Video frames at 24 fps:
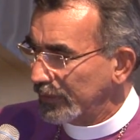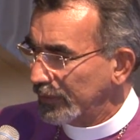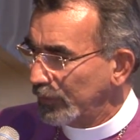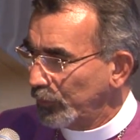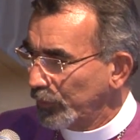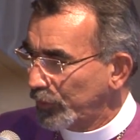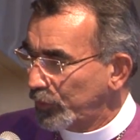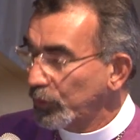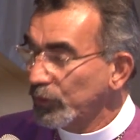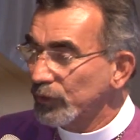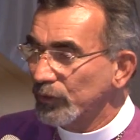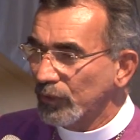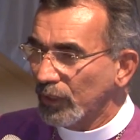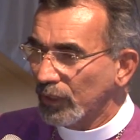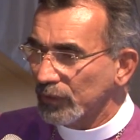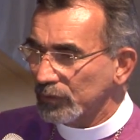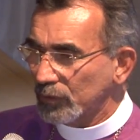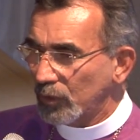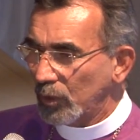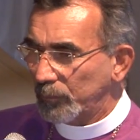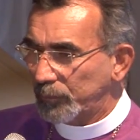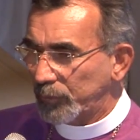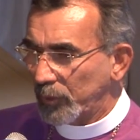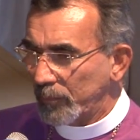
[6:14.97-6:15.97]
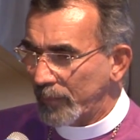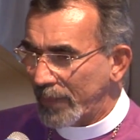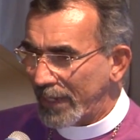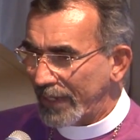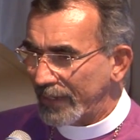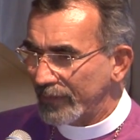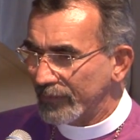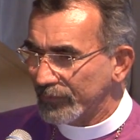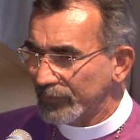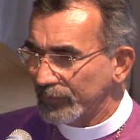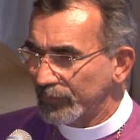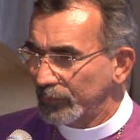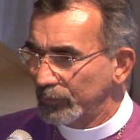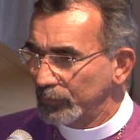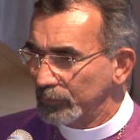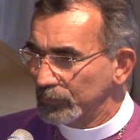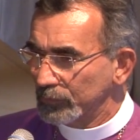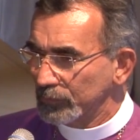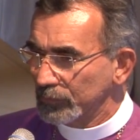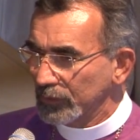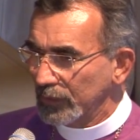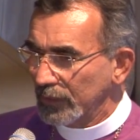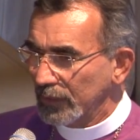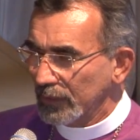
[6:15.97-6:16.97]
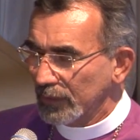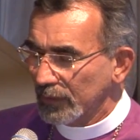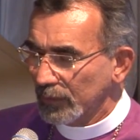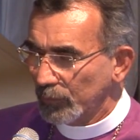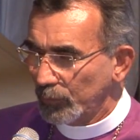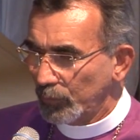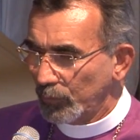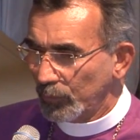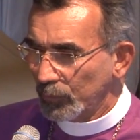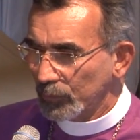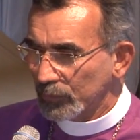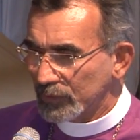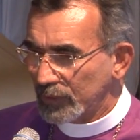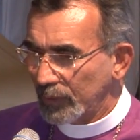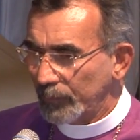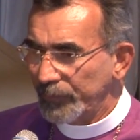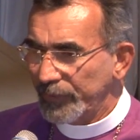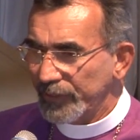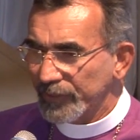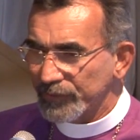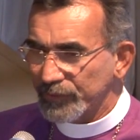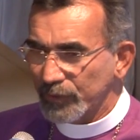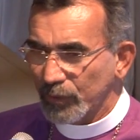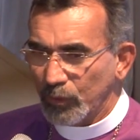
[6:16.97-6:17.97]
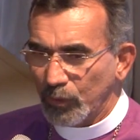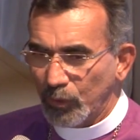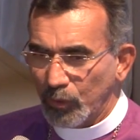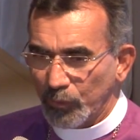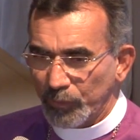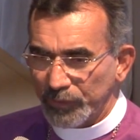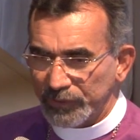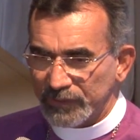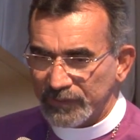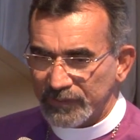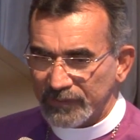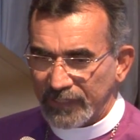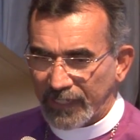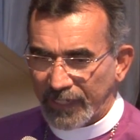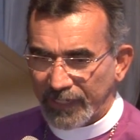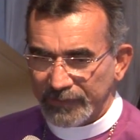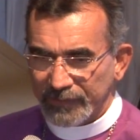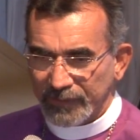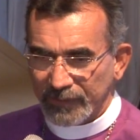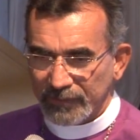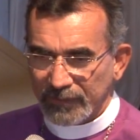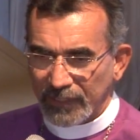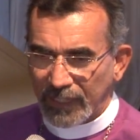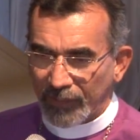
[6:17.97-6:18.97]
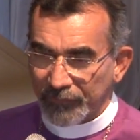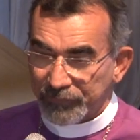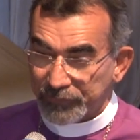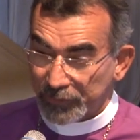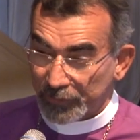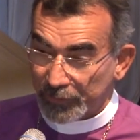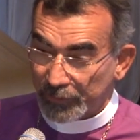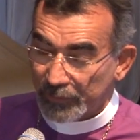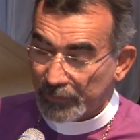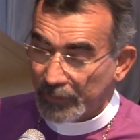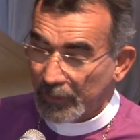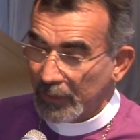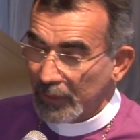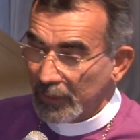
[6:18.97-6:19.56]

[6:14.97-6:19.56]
we could not compromise. So some years ago, we decided, after